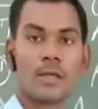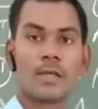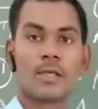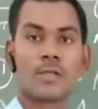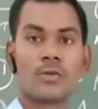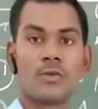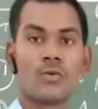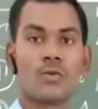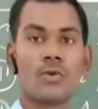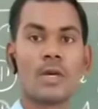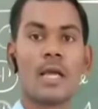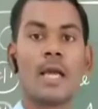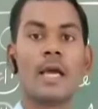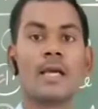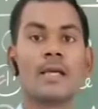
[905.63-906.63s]
is
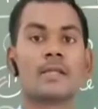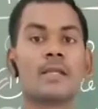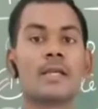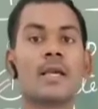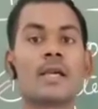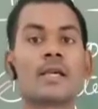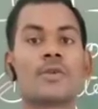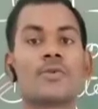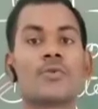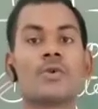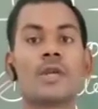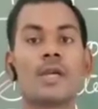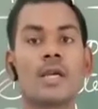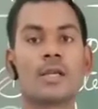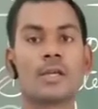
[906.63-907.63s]
known as
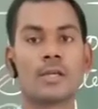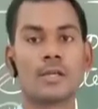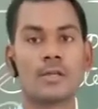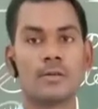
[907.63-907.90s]
acute angle.